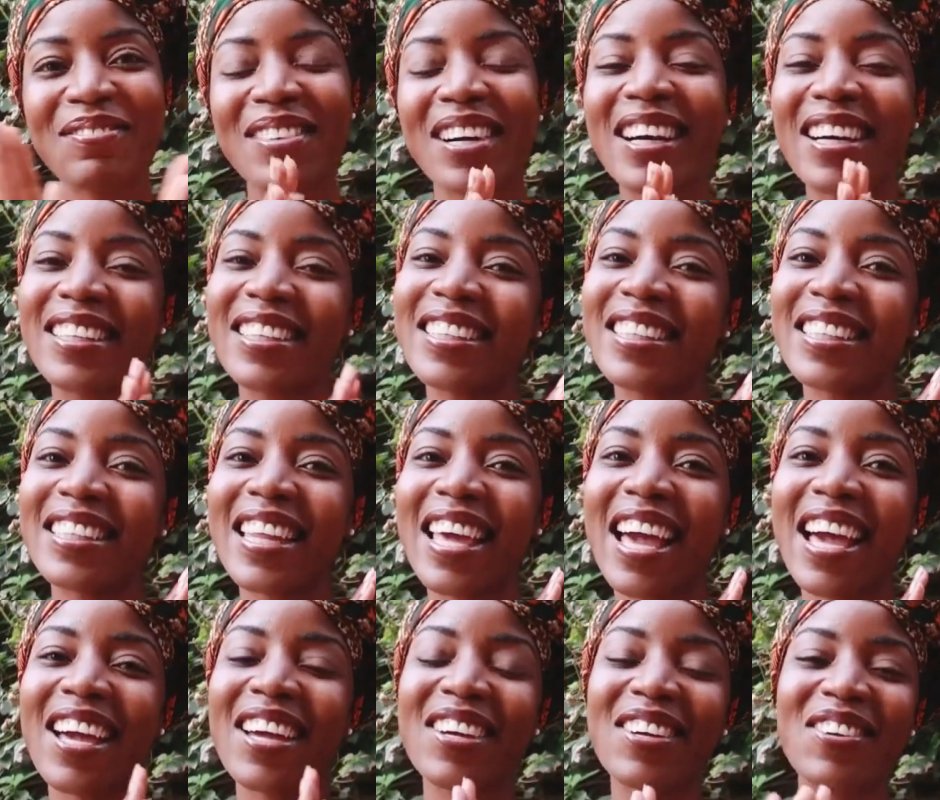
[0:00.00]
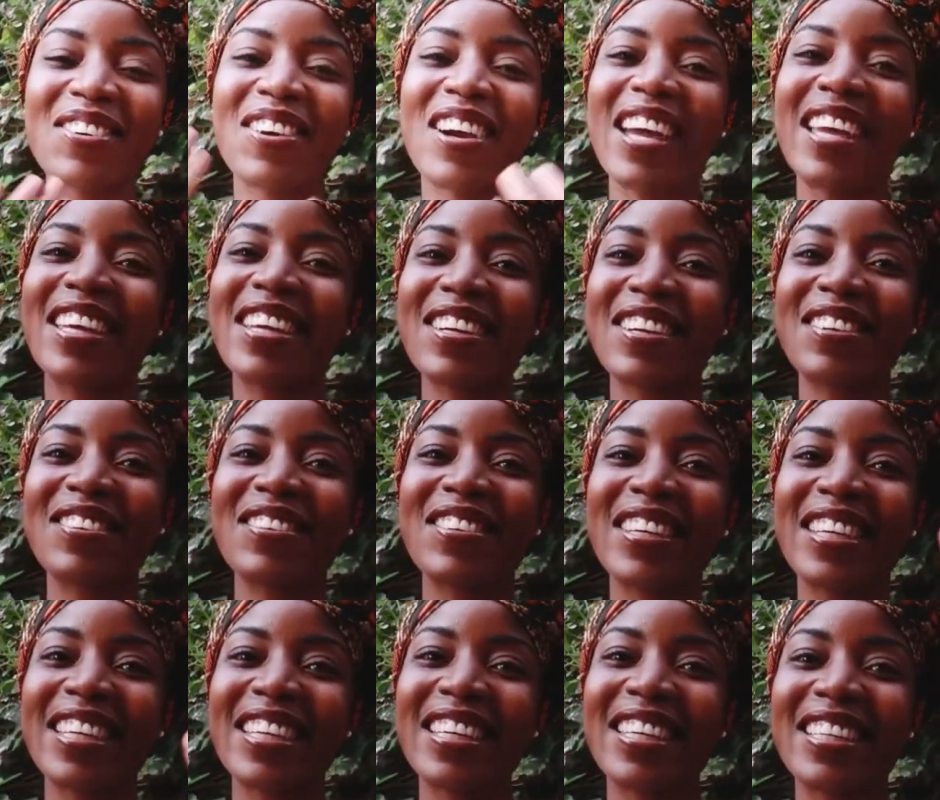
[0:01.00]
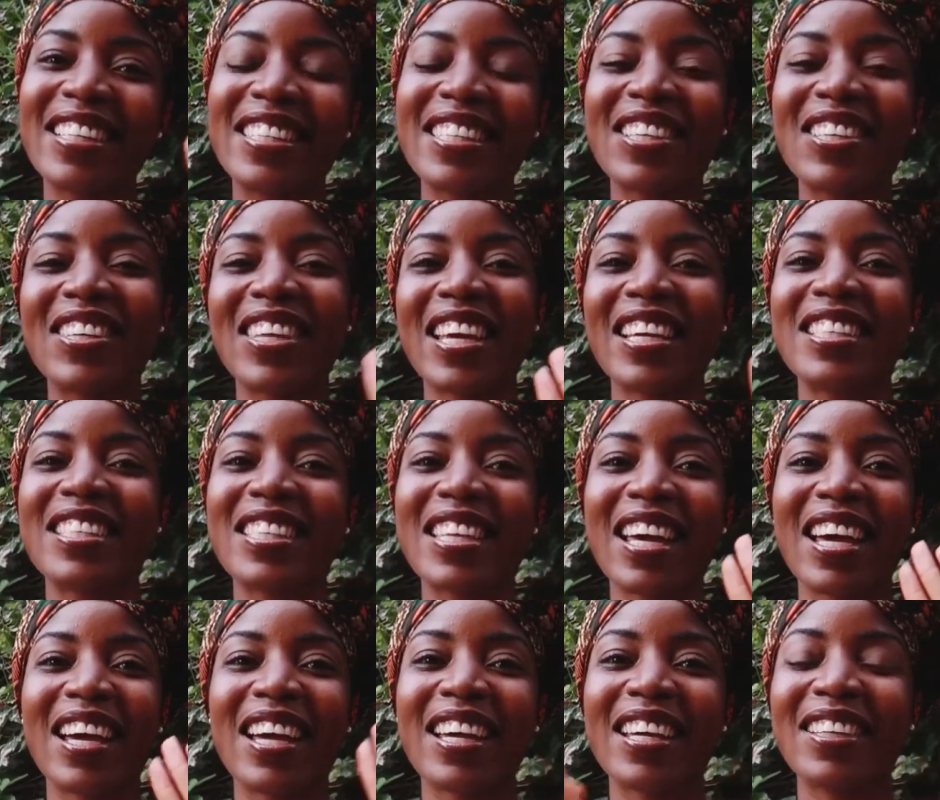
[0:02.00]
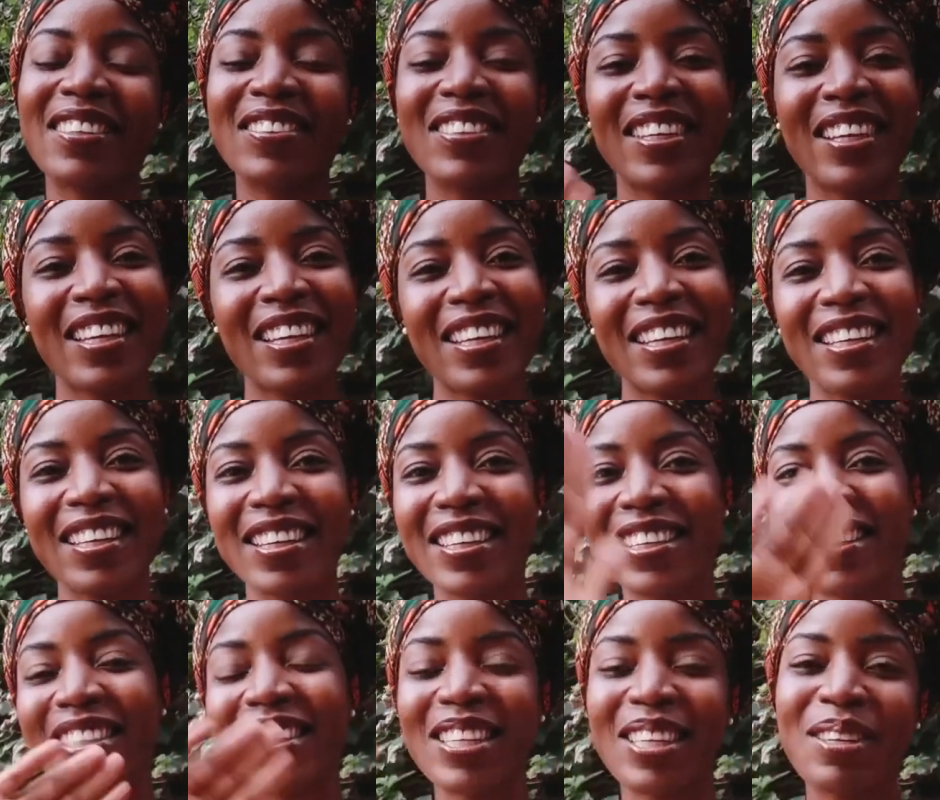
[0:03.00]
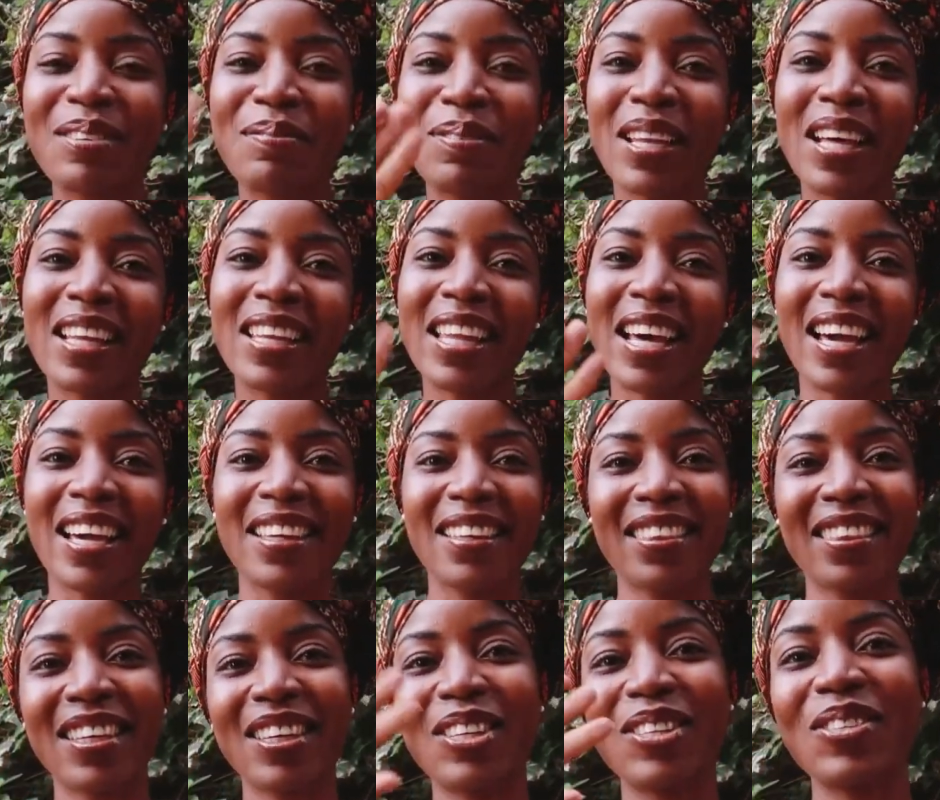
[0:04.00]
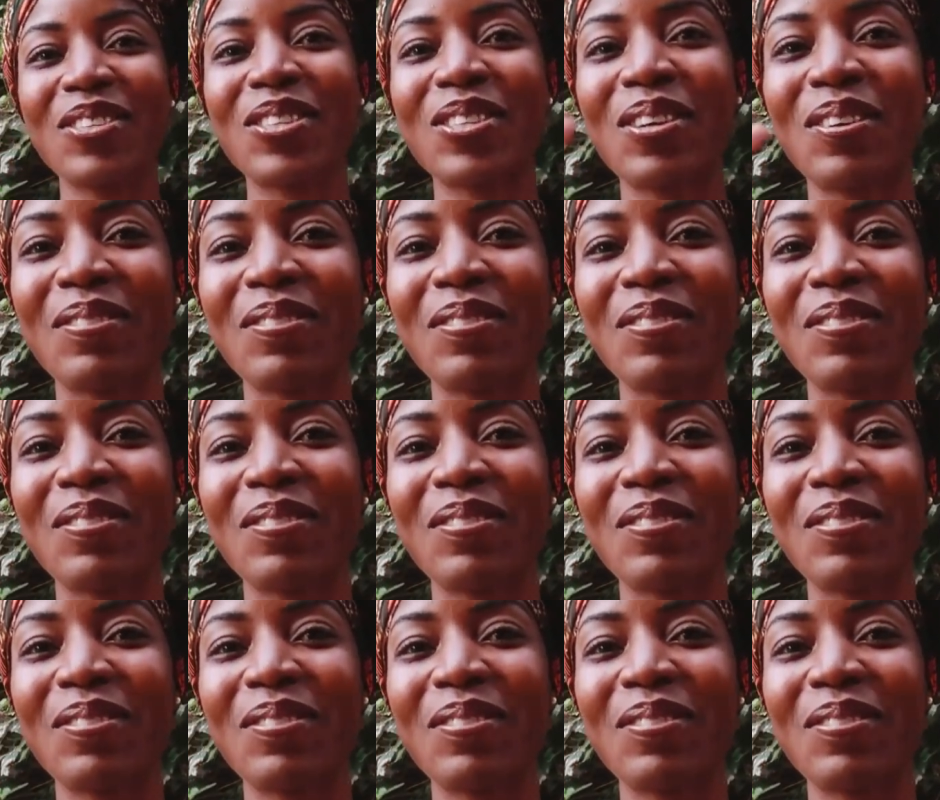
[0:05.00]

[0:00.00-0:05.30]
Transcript: But other than that, quite hairy. Till next time, to the bloodline. Thank you so much.